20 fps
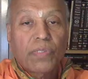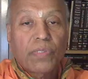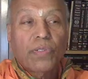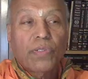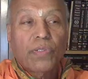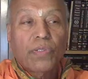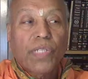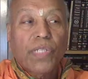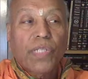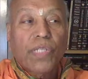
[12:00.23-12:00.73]

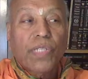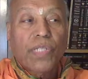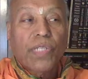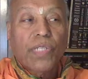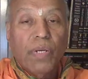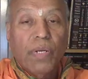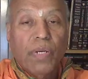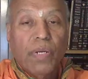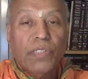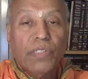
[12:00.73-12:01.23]

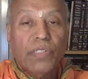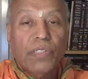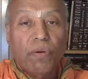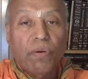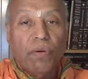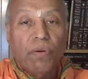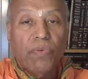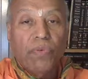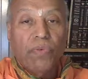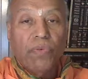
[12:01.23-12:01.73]
circumambulation of
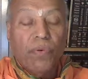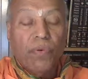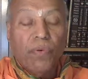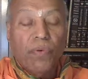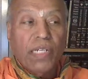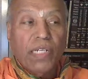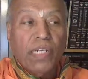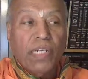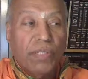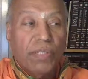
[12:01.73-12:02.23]

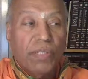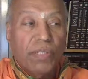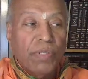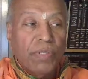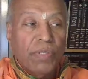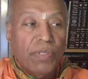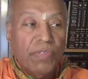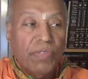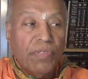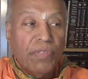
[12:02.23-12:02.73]
rotation of the
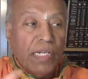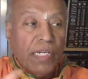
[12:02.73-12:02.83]
wheel,